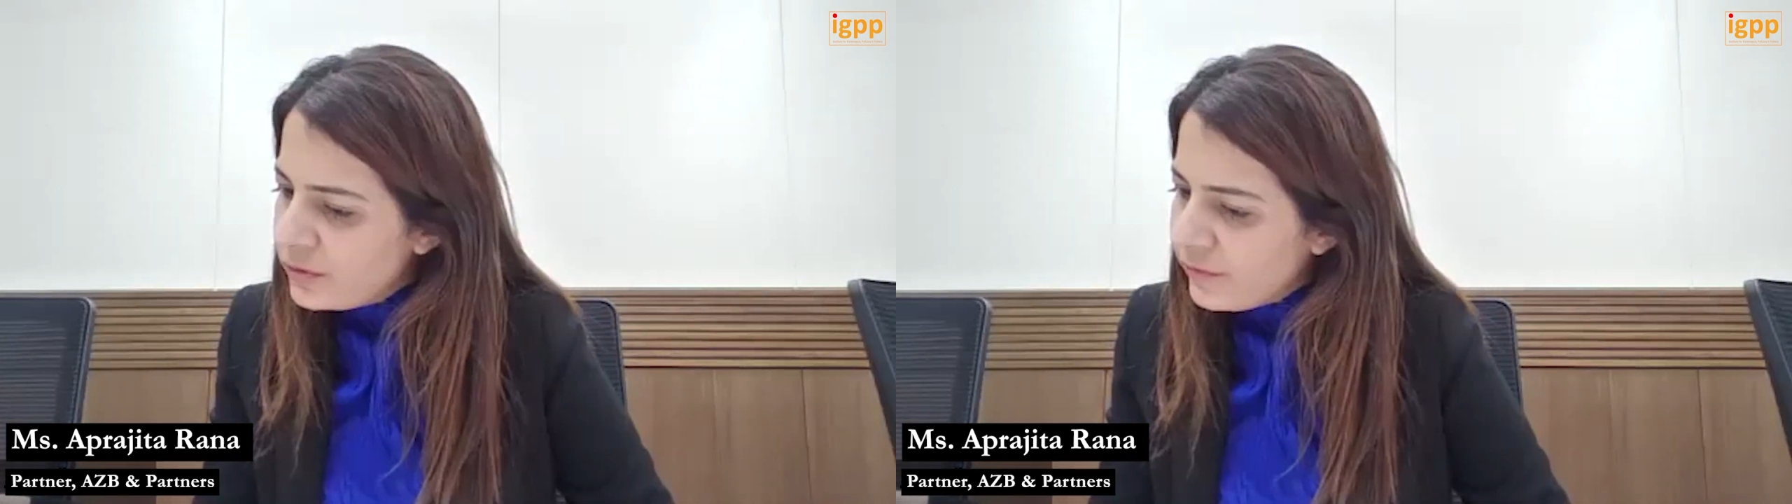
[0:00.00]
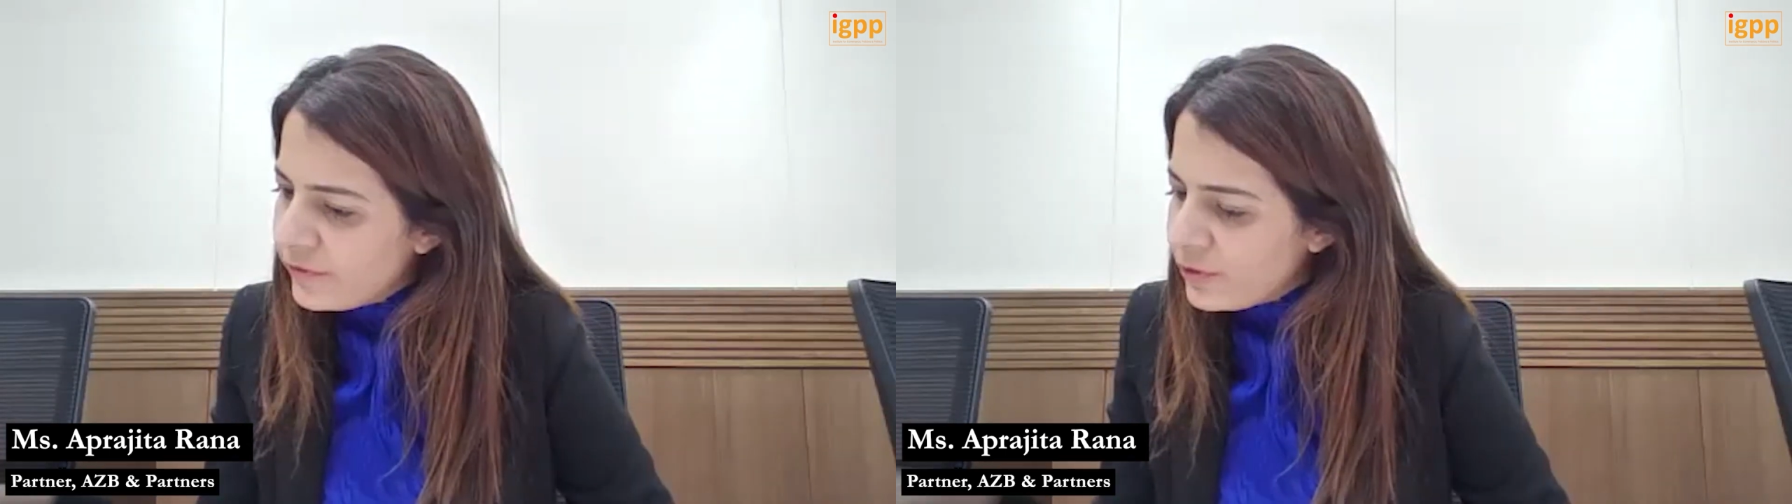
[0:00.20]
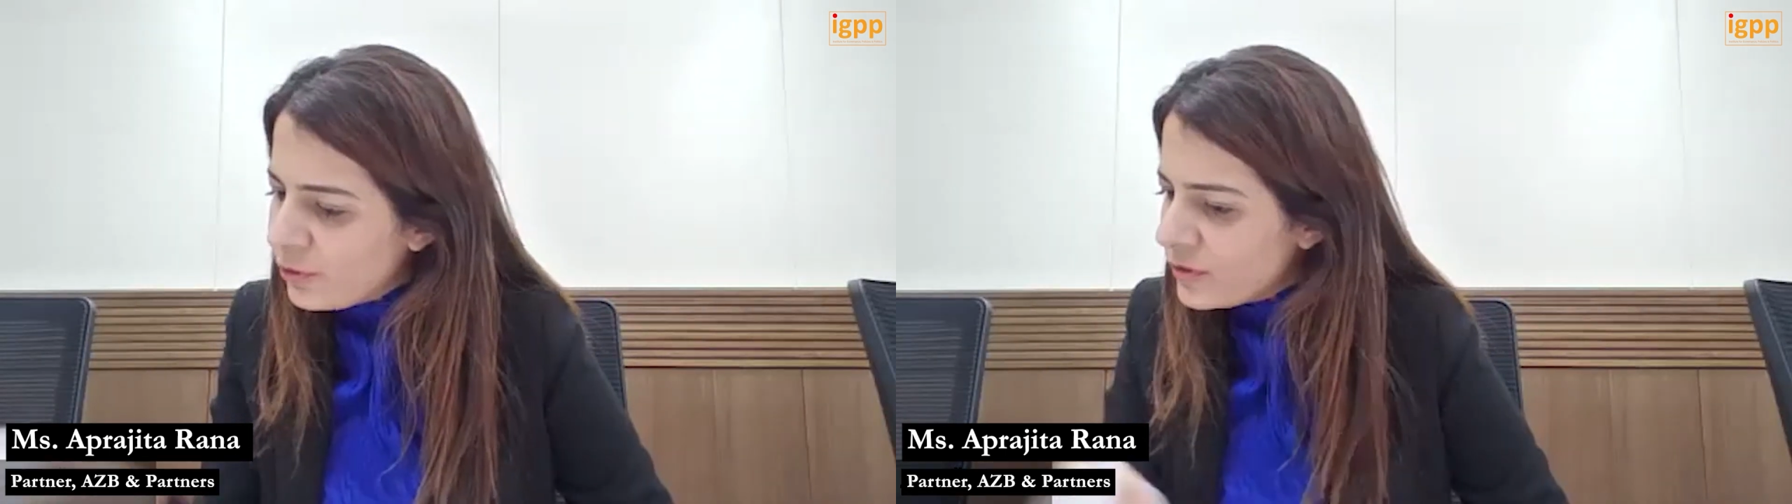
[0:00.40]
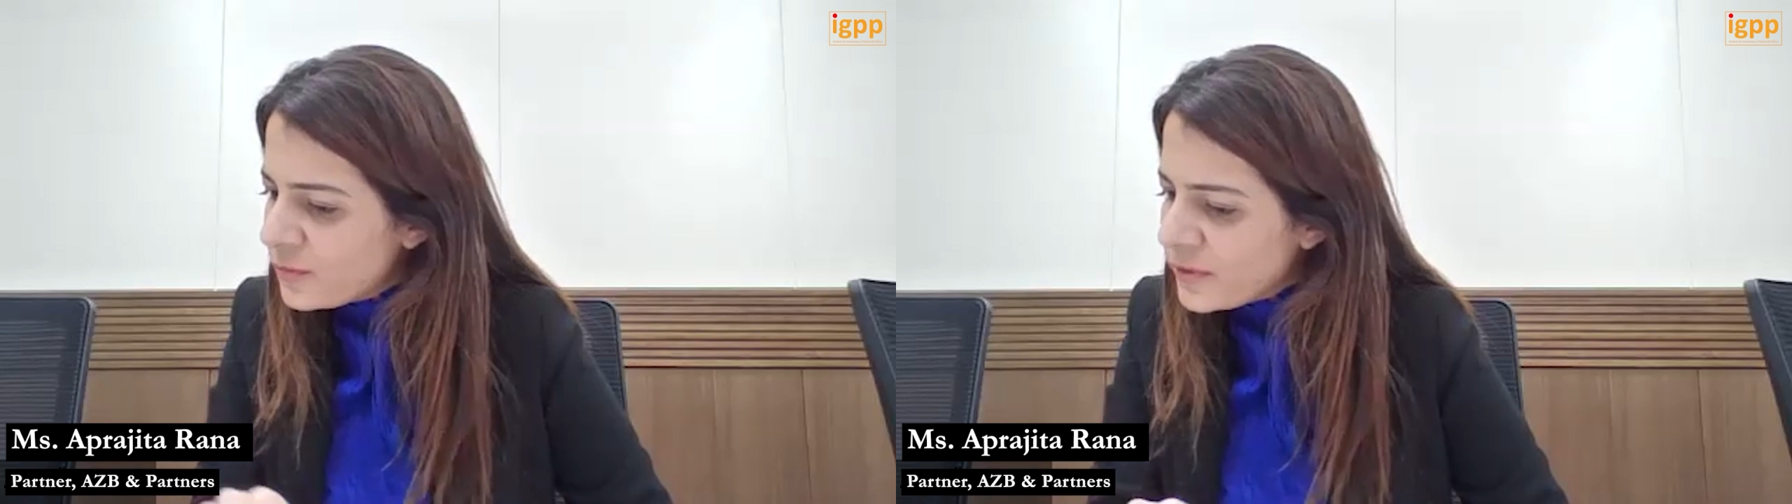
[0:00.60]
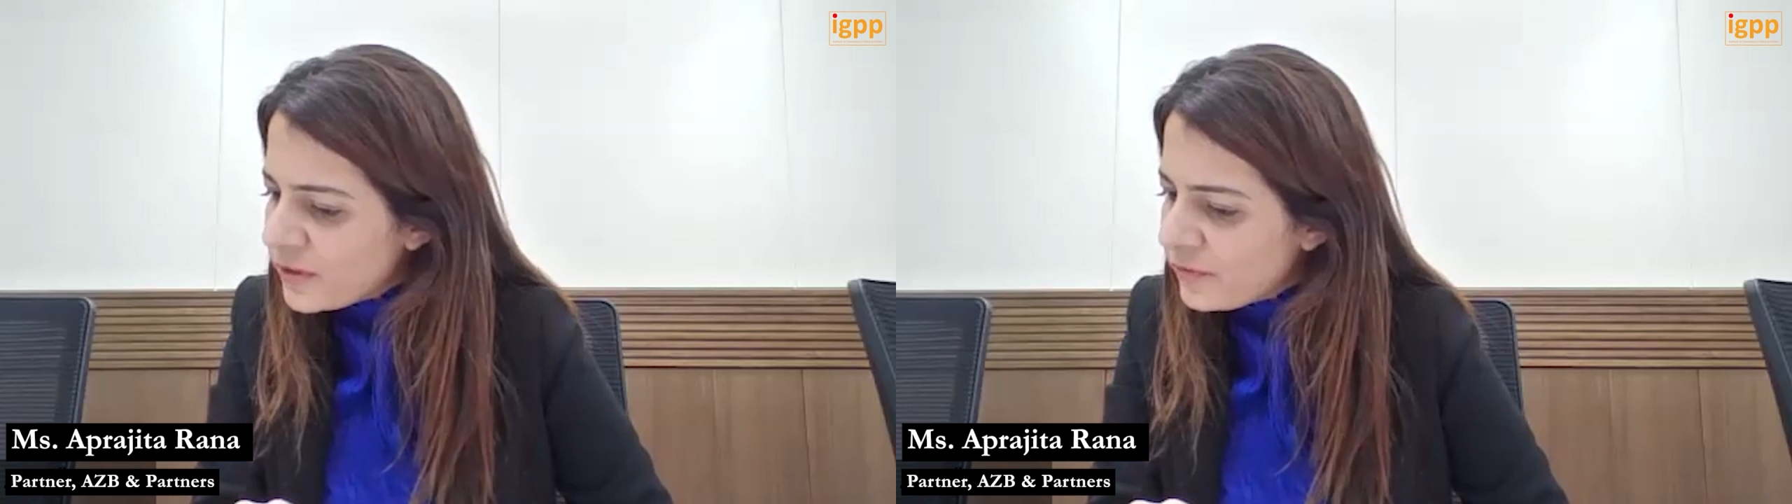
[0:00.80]
refer to the
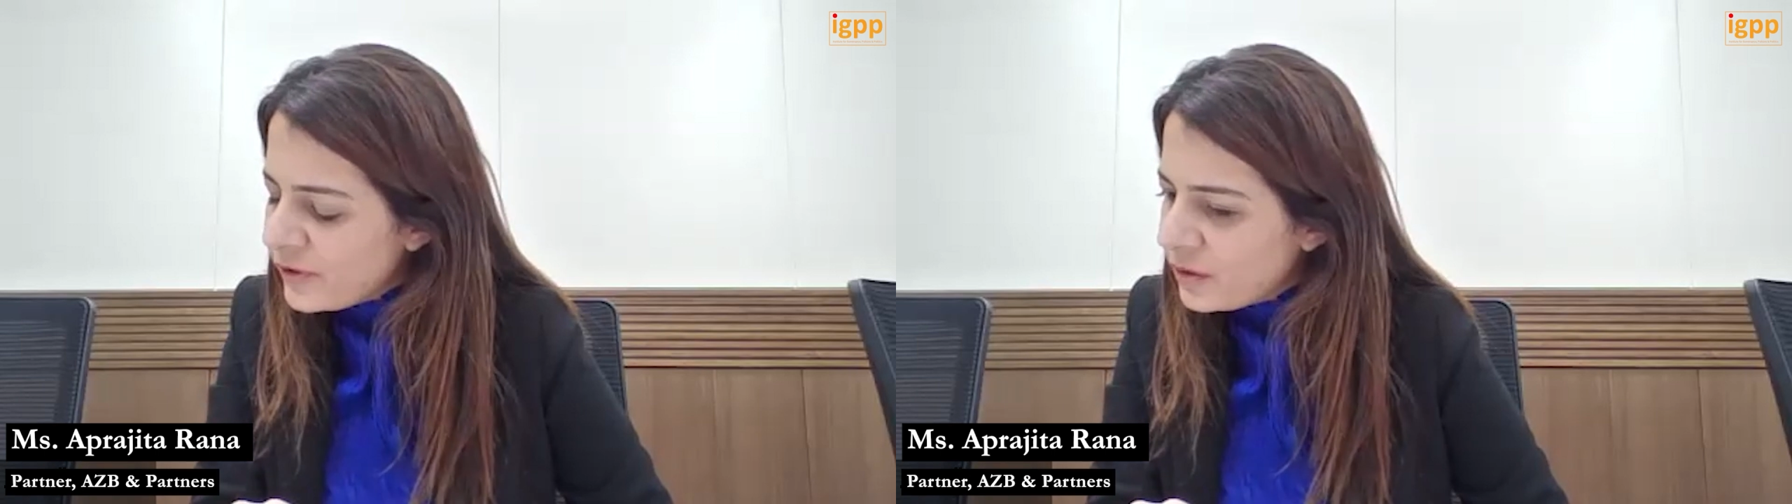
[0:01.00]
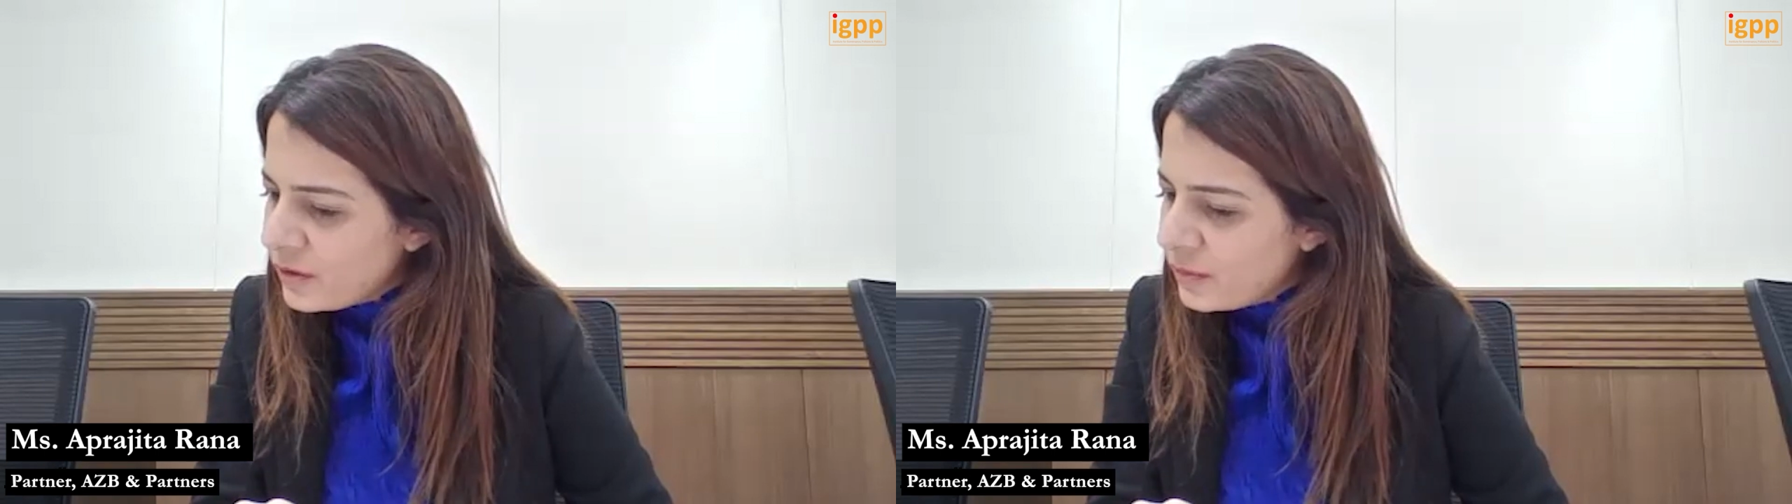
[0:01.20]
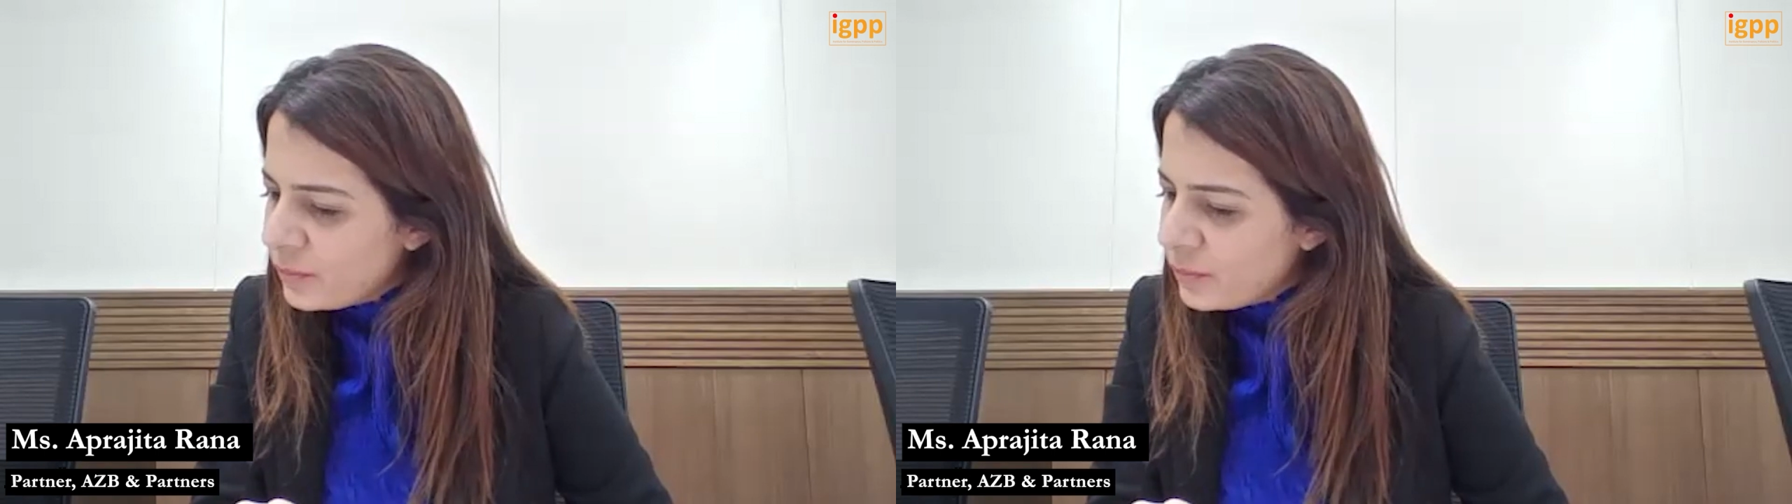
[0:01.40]
specific